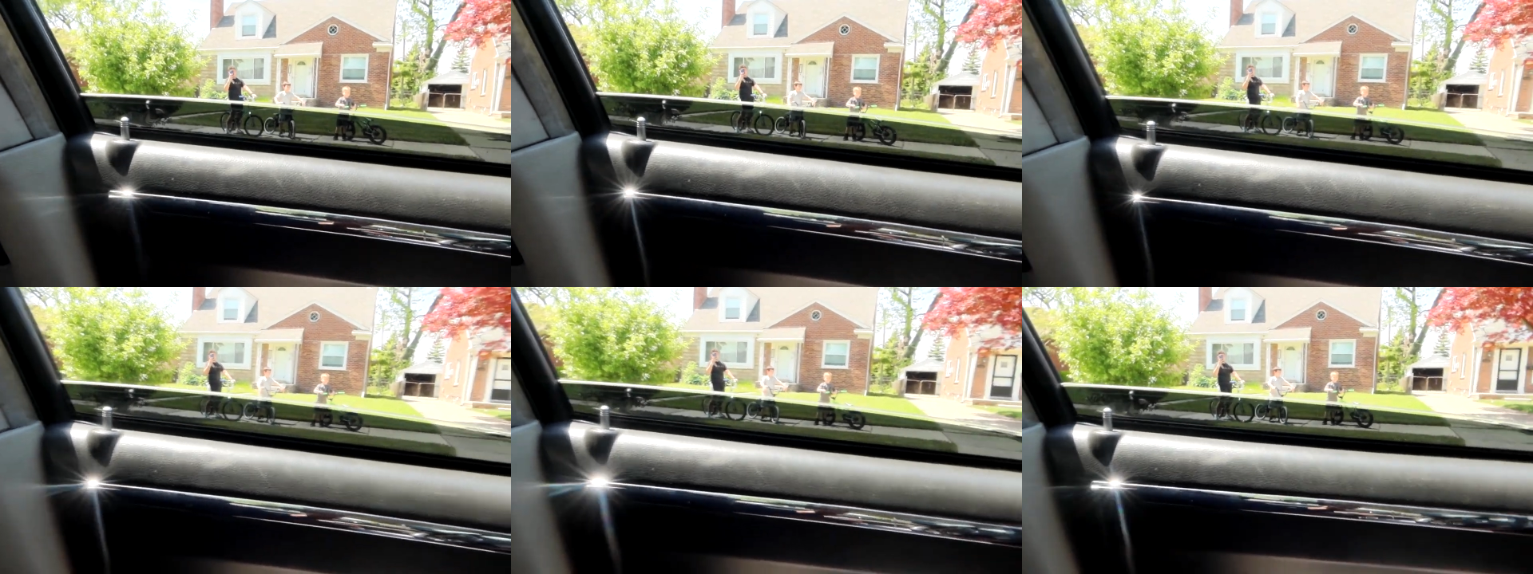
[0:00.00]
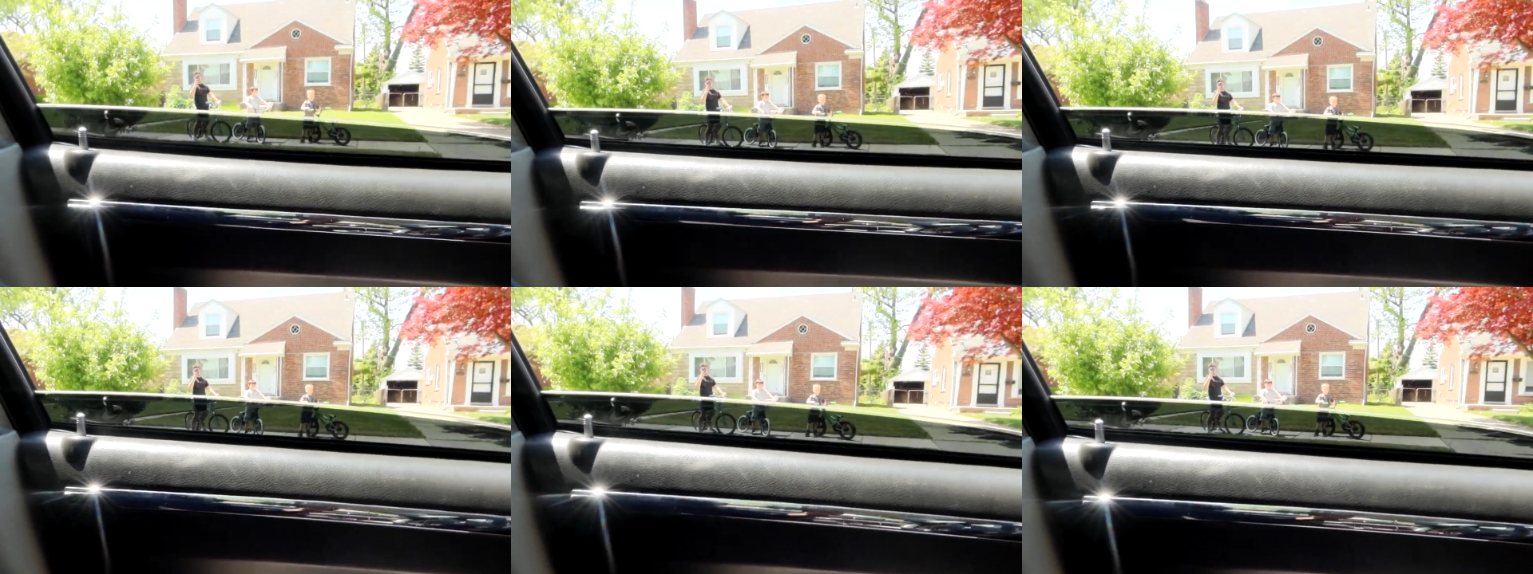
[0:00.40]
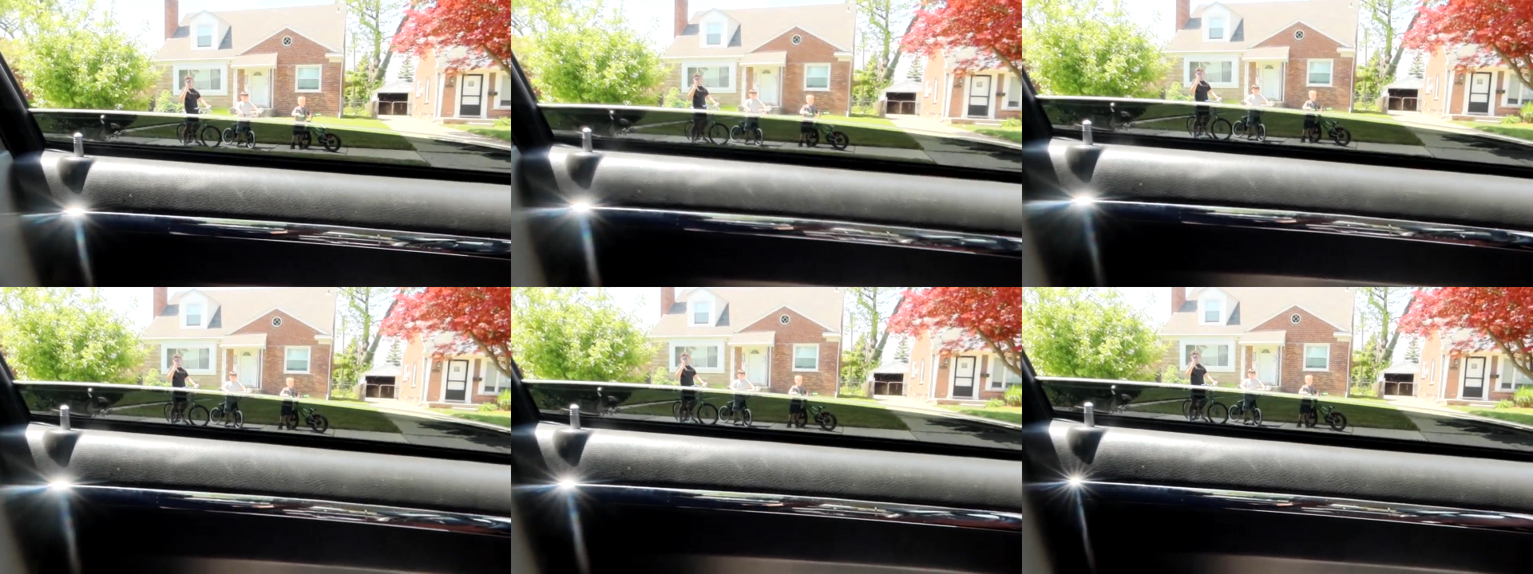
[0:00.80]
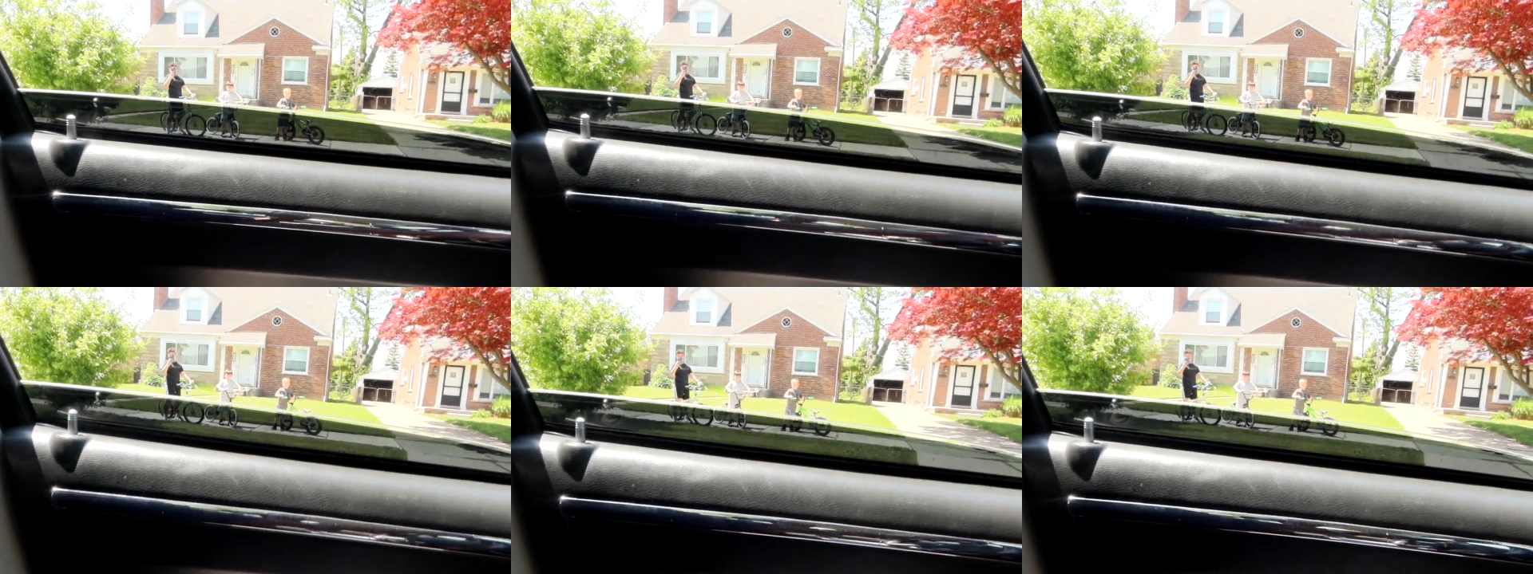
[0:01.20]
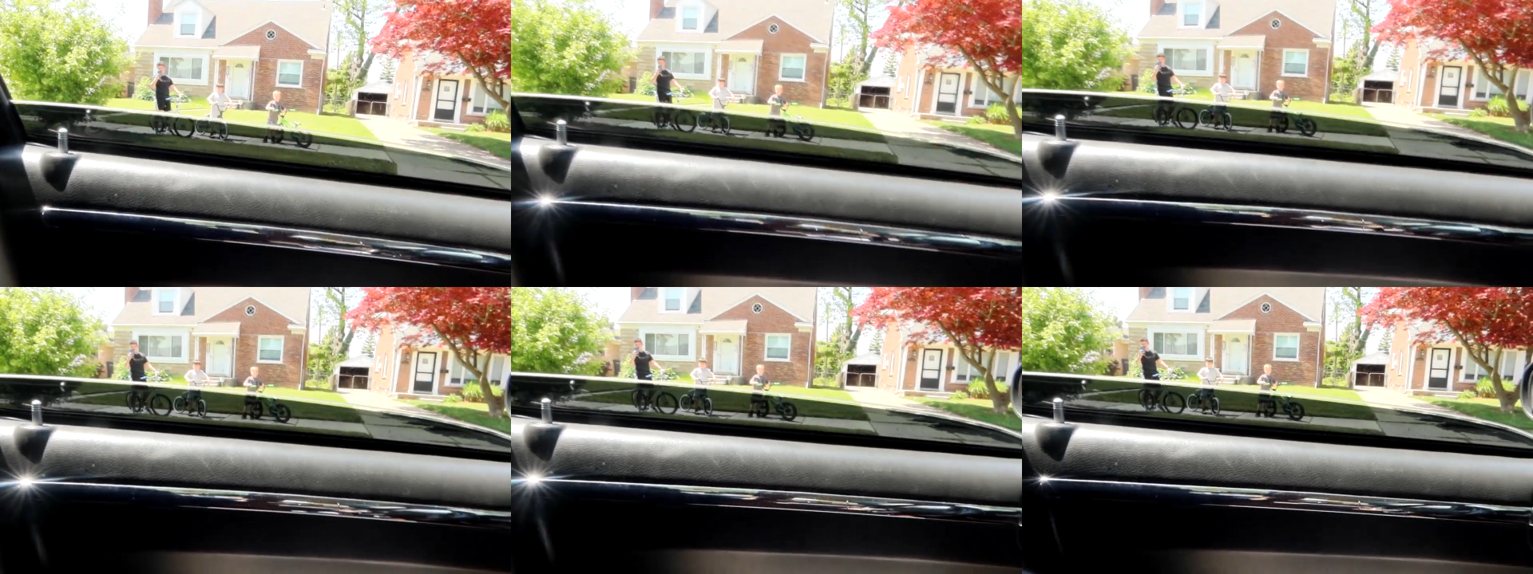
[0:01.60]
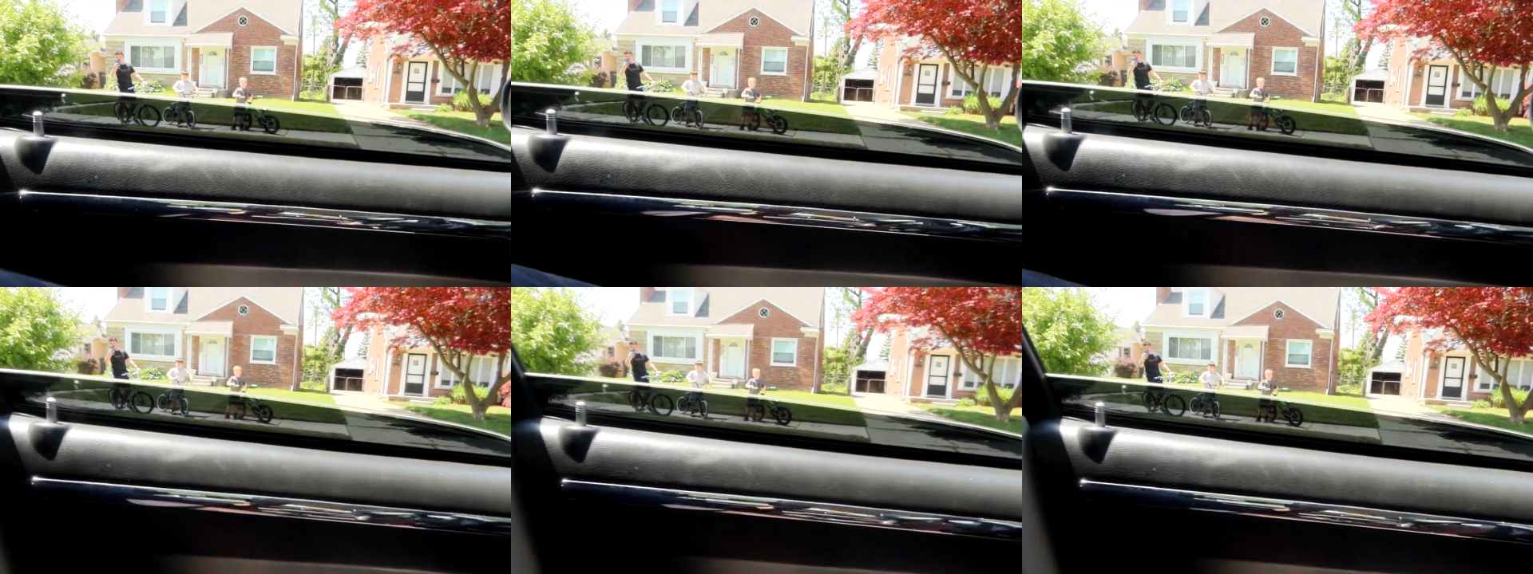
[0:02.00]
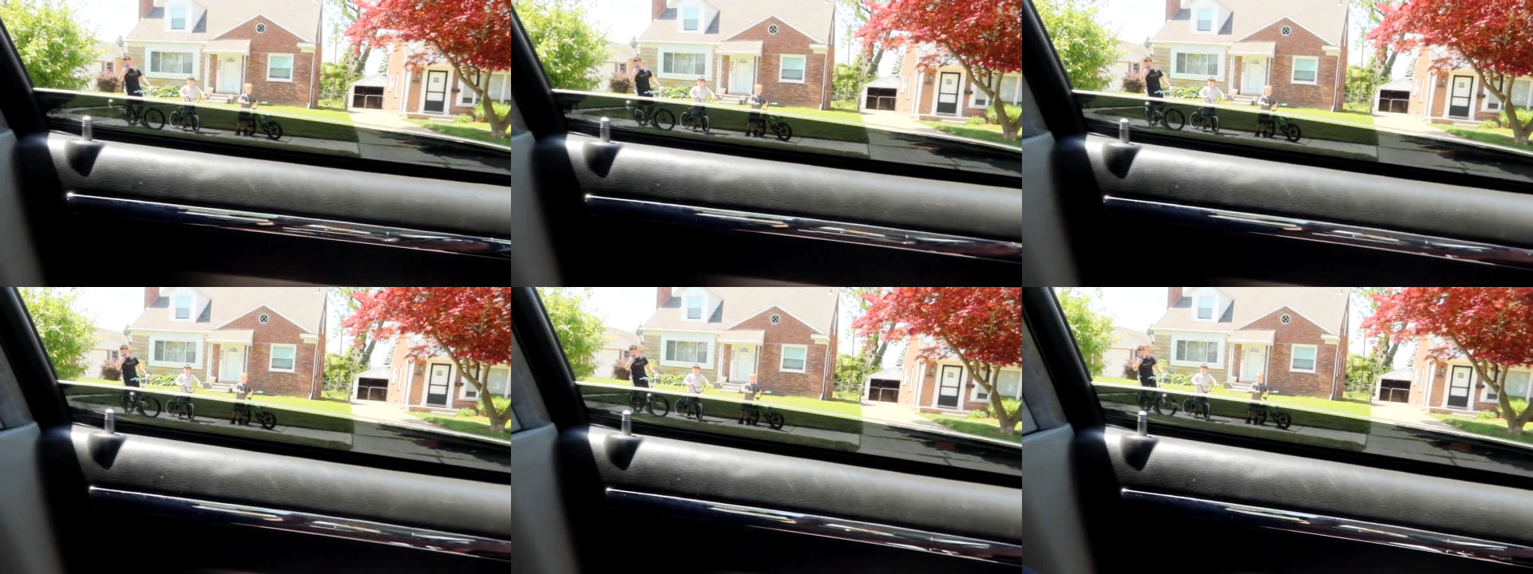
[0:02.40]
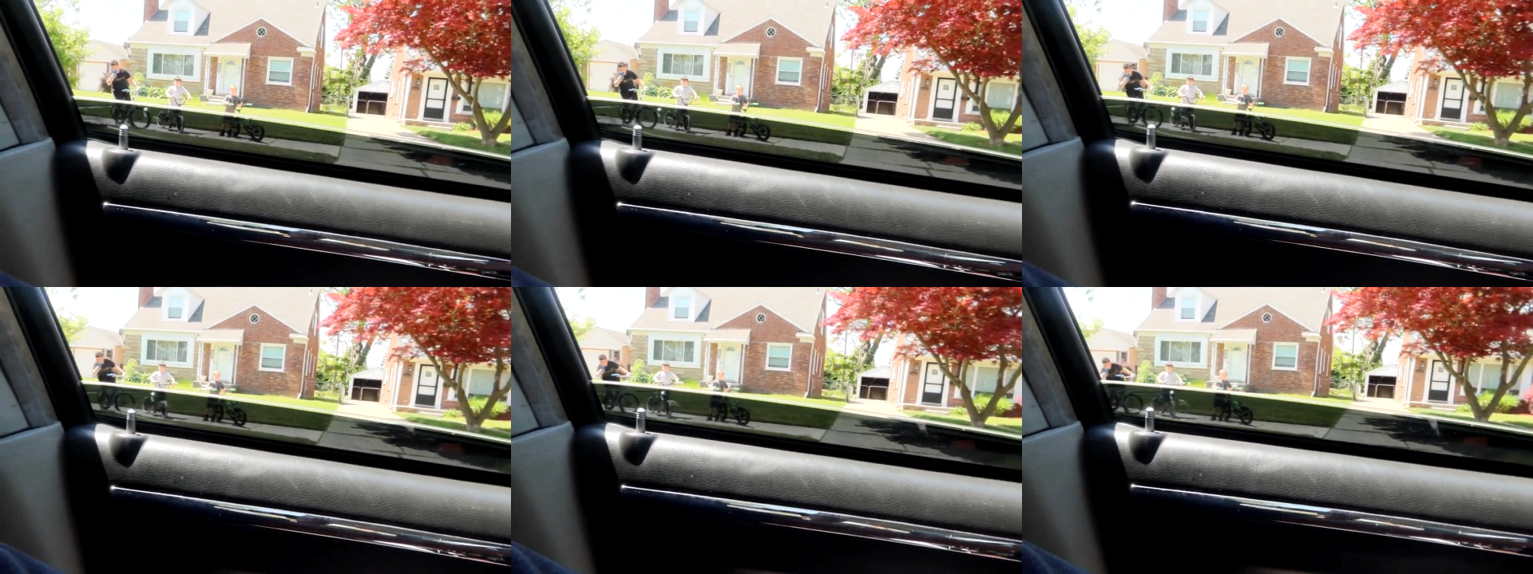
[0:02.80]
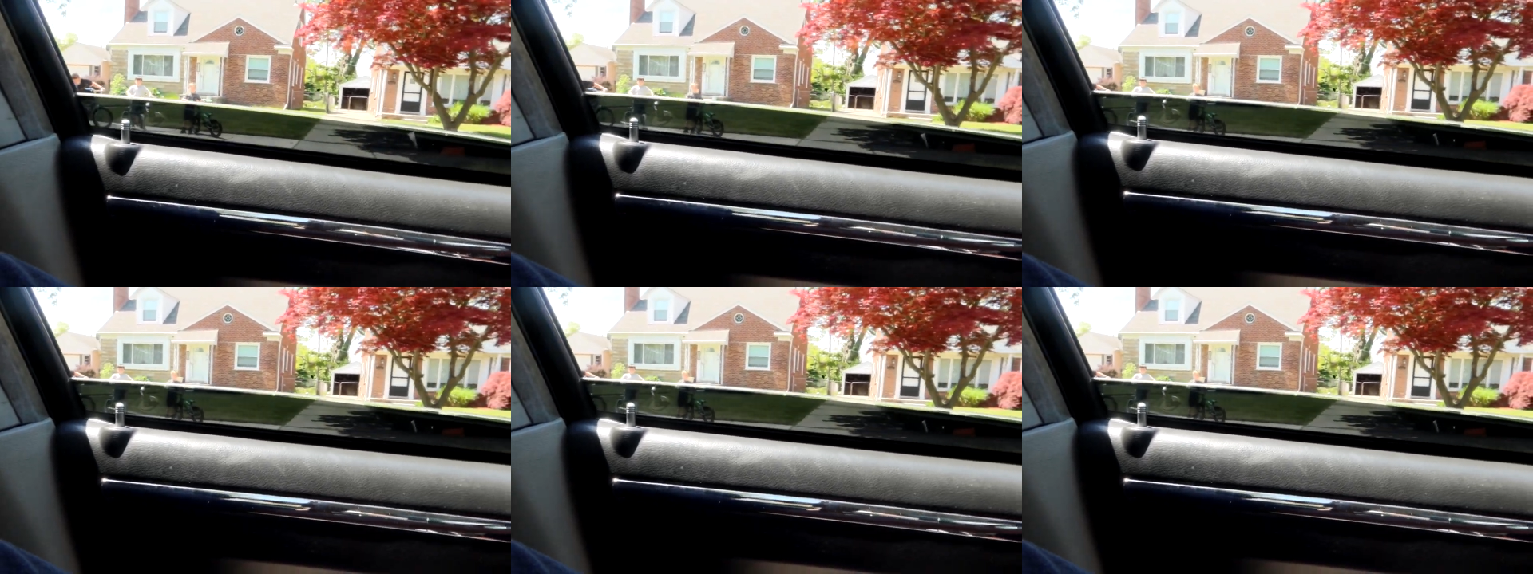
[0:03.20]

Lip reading: (no speaker visible)